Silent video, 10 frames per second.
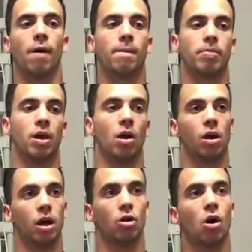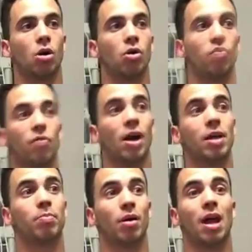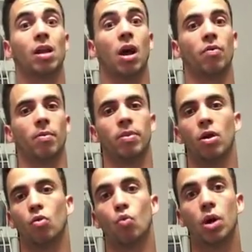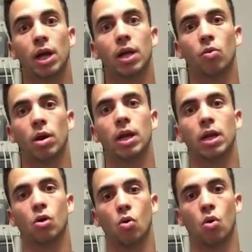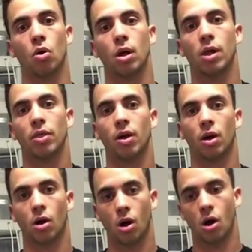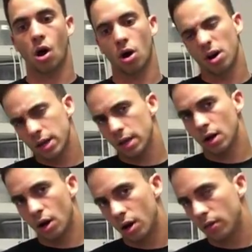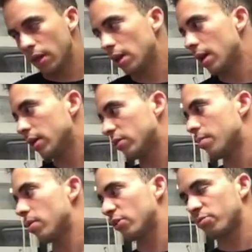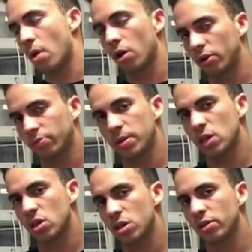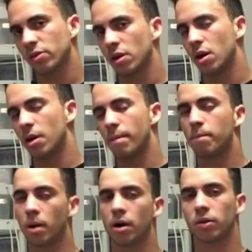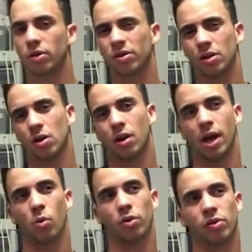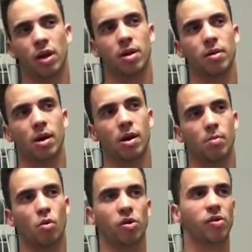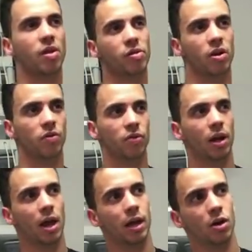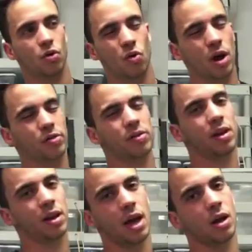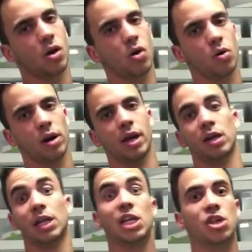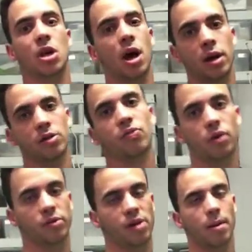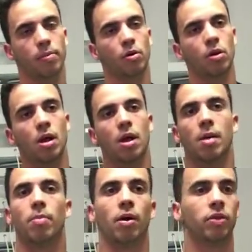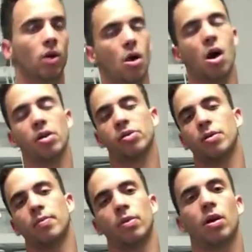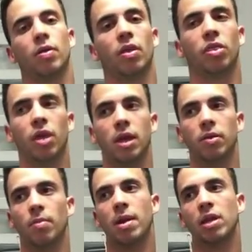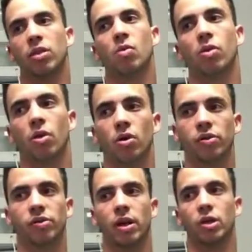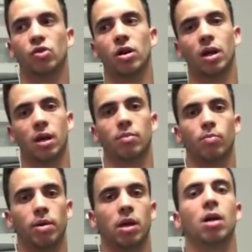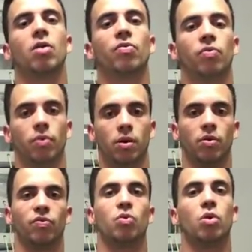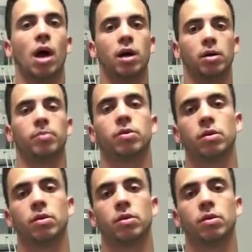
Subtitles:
They are a little harder to find, but I love them. They're really really cool. They're hardier than like some of the smaller species, but they're still, I would say, more sensitive than like a crested gecko or like a leachianus, for example. But they're awesome. The main thing with those is like trying to get them big enough food items.